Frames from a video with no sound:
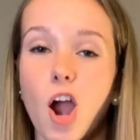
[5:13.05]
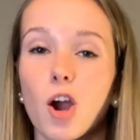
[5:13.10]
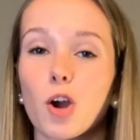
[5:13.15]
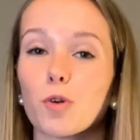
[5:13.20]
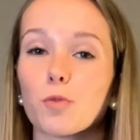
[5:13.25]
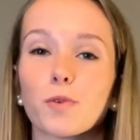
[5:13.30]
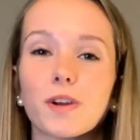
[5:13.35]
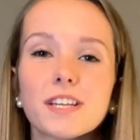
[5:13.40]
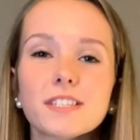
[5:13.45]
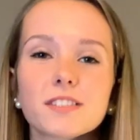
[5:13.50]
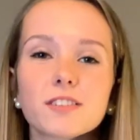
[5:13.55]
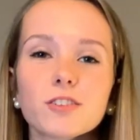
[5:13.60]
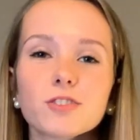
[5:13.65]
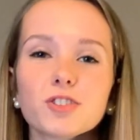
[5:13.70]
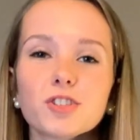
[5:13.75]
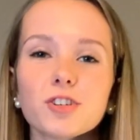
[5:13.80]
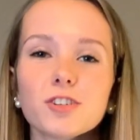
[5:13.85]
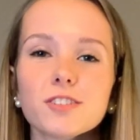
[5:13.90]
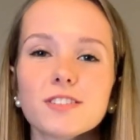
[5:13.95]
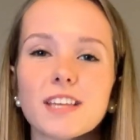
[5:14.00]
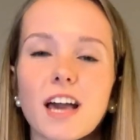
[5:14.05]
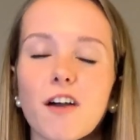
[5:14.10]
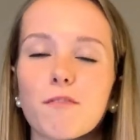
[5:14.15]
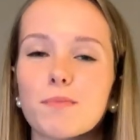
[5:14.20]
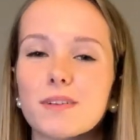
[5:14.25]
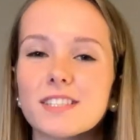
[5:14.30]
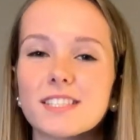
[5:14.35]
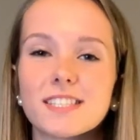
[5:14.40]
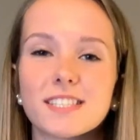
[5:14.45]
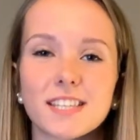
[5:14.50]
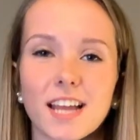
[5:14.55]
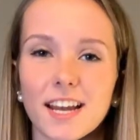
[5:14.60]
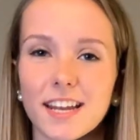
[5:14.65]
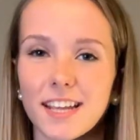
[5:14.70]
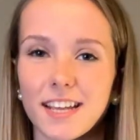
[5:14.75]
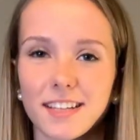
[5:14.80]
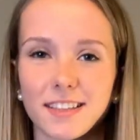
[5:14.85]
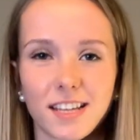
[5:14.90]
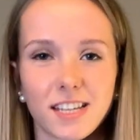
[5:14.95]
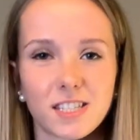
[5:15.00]
Researchers have been
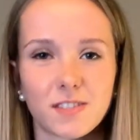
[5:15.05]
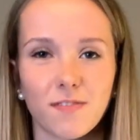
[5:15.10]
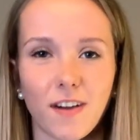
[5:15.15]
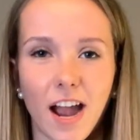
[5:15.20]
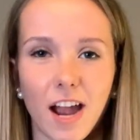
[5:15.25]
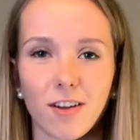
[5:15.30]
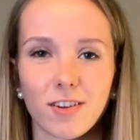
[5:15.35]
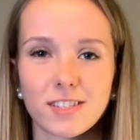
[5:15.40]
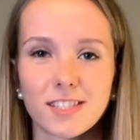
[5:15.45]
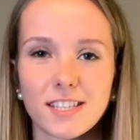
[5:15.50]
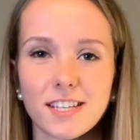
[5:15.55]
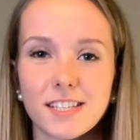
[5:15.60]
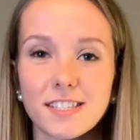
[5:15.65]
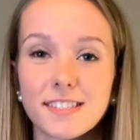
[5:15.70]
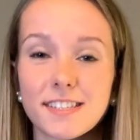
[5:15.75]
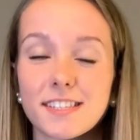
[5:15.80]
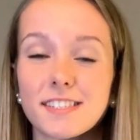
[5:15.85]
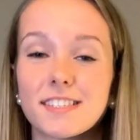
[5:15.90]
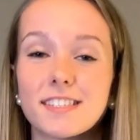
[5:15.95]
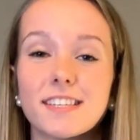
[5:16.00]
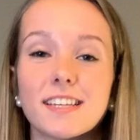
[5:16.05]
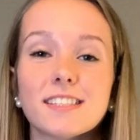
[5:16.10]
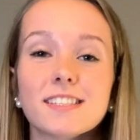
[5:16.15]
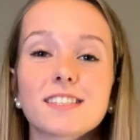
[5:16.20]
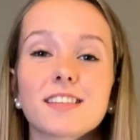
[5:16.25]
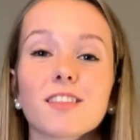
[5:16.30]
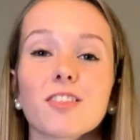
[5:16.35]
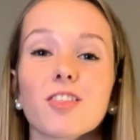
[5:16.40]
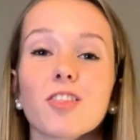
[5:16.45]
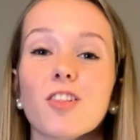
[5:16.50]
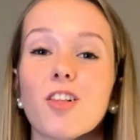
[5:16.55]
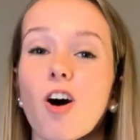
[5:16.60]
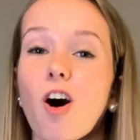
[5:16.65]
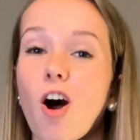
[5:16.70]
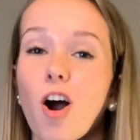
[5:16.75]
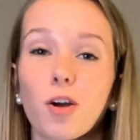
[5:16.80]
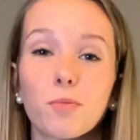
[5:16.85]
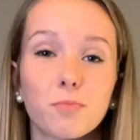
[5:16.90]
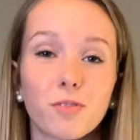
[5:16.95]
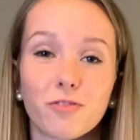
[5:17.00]
studying these viruses since
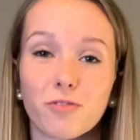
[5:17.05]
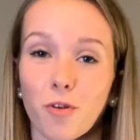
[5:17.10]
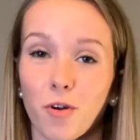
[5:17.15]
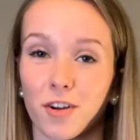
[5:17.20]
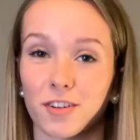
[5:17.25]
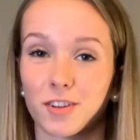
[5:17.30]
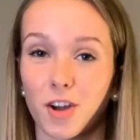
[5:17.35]
long before